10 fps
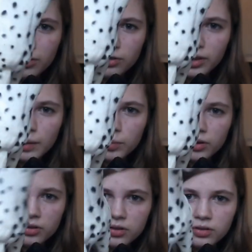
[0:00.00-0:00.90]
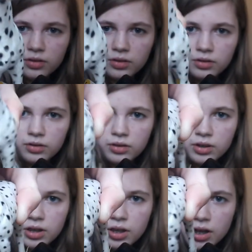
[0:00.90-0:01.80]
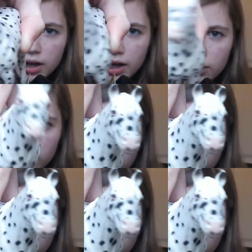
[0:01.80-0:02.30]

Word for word: those leopards? I don't know